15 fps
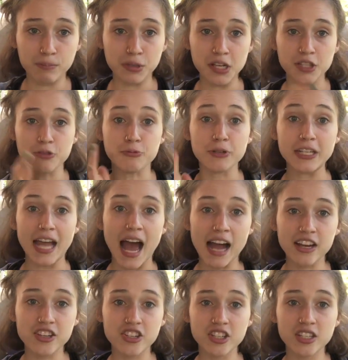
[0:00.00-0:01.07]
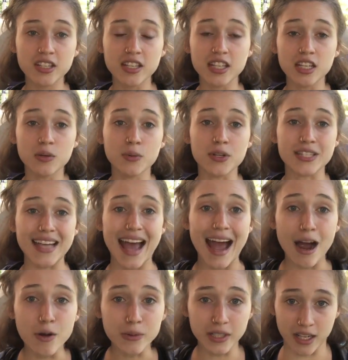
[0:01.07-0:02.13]
plus reaction equals
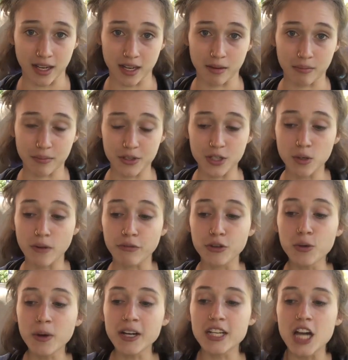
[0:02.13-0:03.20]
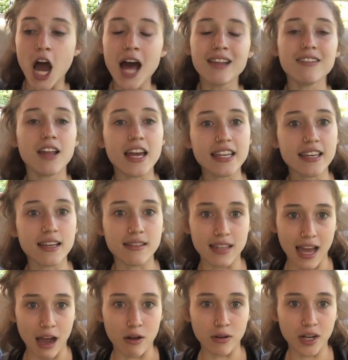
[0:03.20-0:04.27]
outcome. So if you are not liking
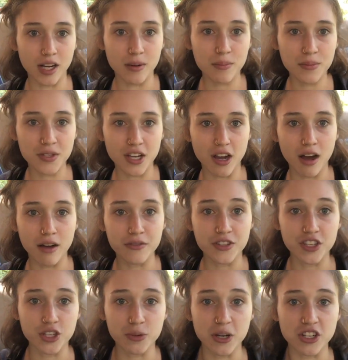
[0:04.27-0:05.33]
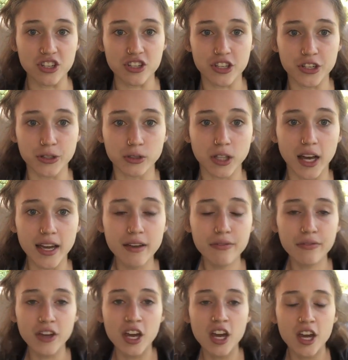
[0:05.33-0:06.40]
the outcomes of situations in your
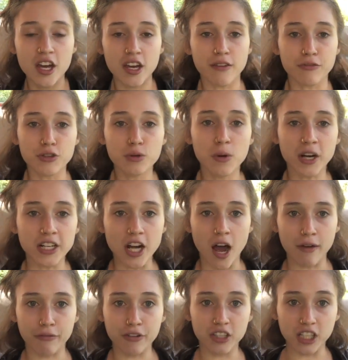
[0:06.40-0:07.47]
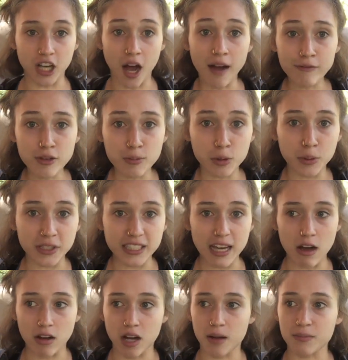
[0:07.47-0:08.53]
life, if you are not feeling comfortable with the
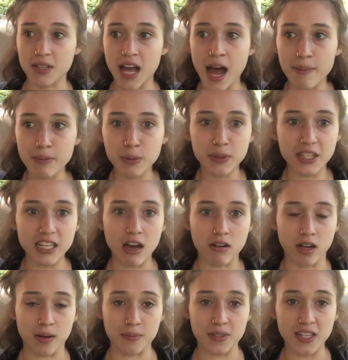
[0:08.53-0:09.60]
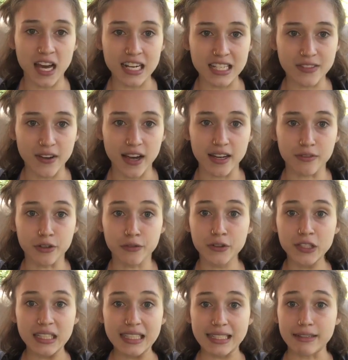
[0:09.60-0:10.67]
outcomes, happy with the outcomes, satisfied, if you're
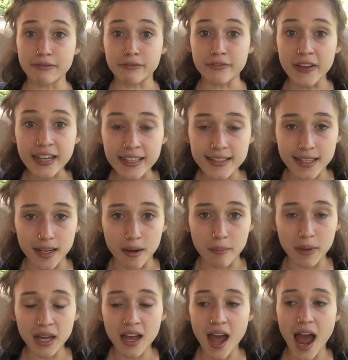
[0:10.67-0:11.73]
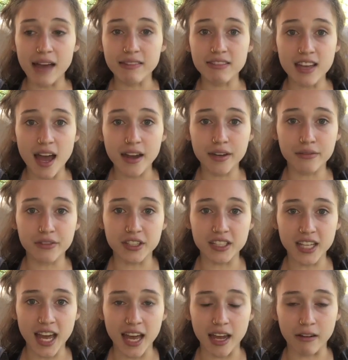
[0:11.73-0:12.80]
feeling like a victim at the end of the
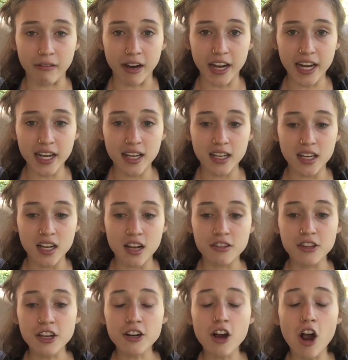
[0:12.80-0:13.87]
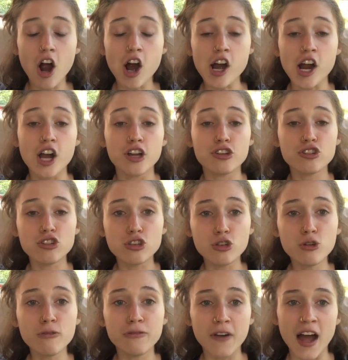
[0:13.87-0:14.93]
day, right? There are
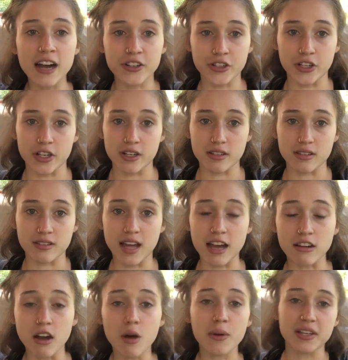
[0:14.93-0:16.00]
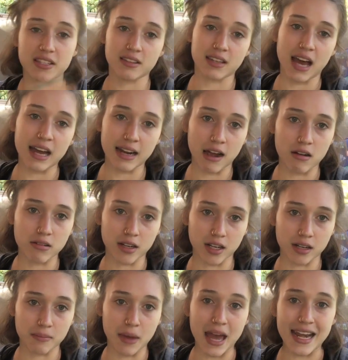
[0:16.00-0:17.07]
2 factors that go into that
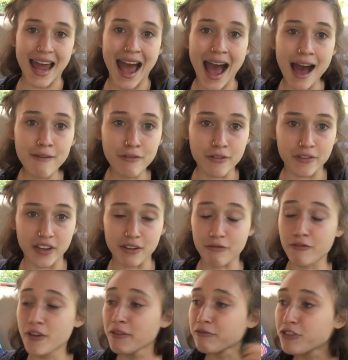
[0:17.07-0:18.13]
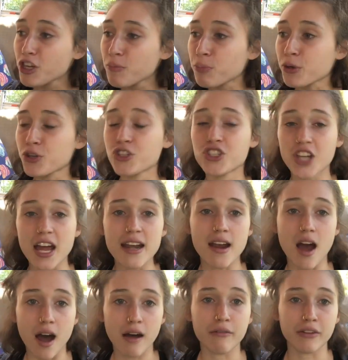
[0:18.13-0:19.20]
outcome, and half of it, 50%
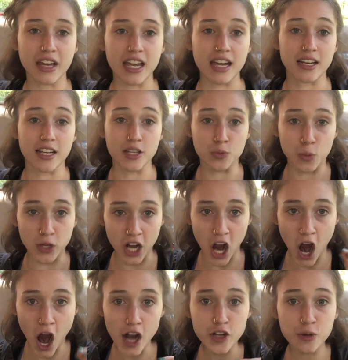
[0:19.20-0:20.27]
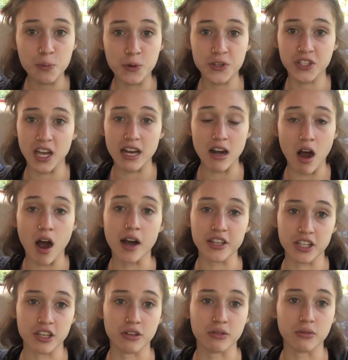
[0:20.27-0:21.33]
of it, is 100%
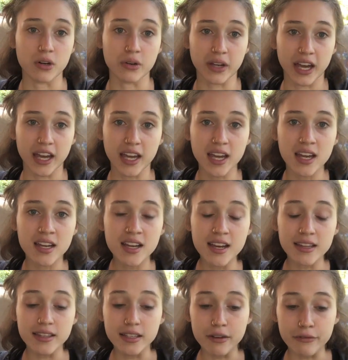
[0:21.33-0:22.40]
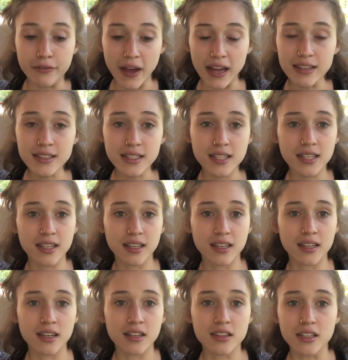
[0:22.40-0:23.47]
on you, okay? The event
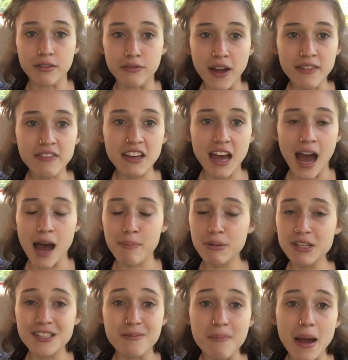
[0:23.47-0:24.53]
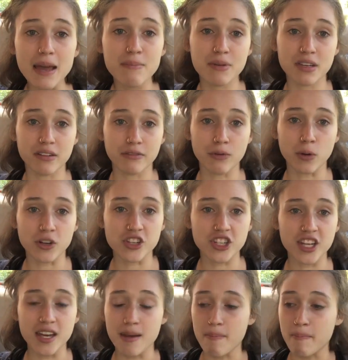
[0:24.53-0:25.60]
that happens might be
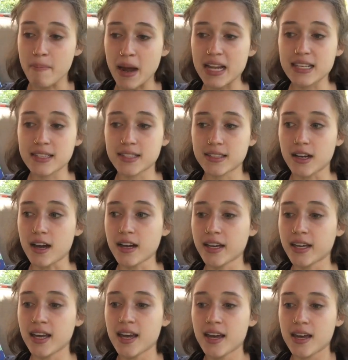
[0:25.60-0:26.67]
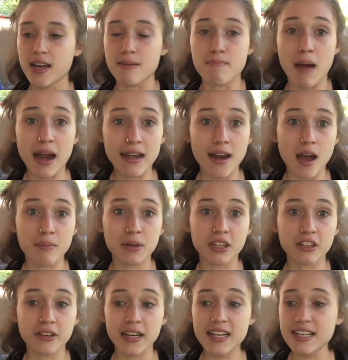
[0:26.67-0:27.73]
unfortunate. It might suck. It might not be
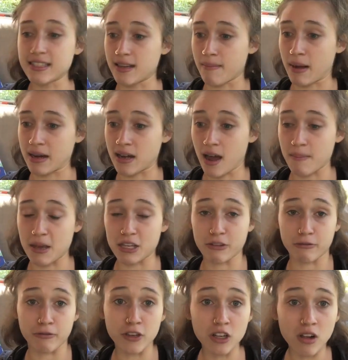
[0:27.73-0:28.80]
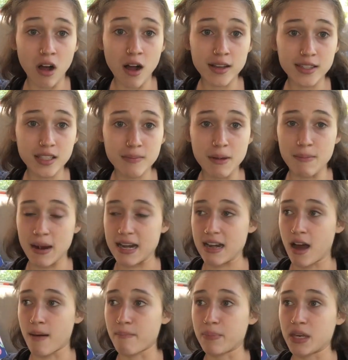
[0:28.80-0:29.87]
the greatest. It might not make you feel awesome. It might
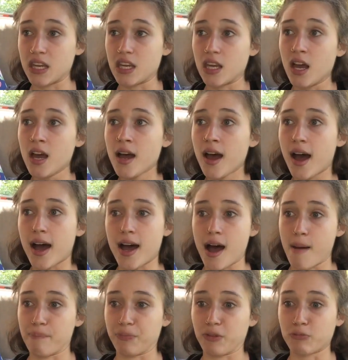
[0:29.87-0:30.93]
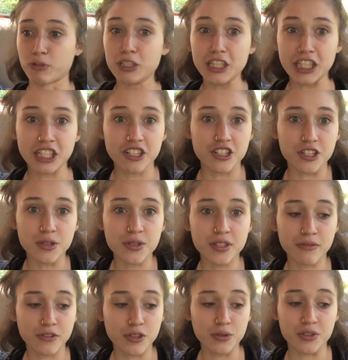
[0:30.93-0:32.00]
not be really
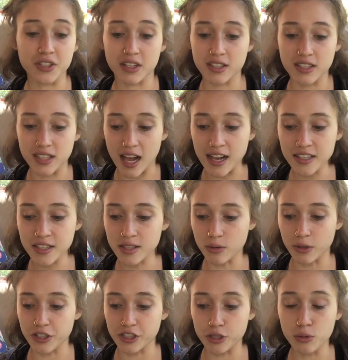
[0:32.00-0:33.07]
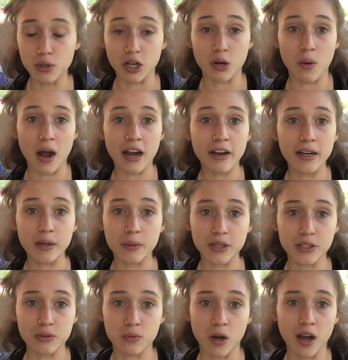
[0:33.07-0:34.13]
conducive to success or you acquiring
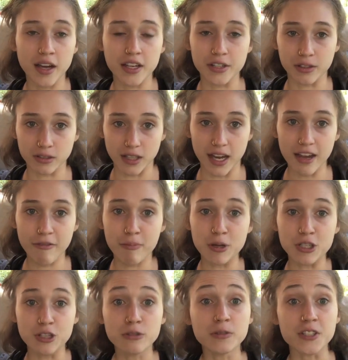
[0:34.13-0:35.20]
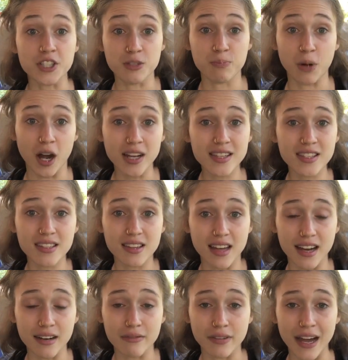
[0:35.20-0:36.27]
what you want in your life, but your response to
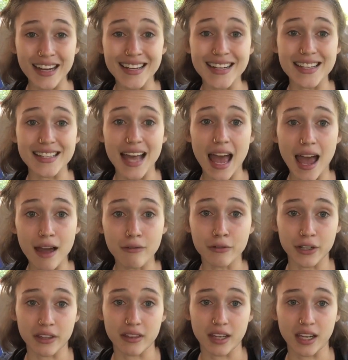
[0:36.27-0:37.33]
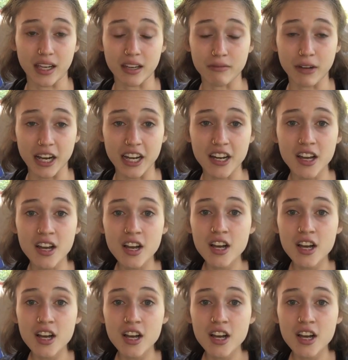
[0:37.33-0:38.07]
that event is everything, right?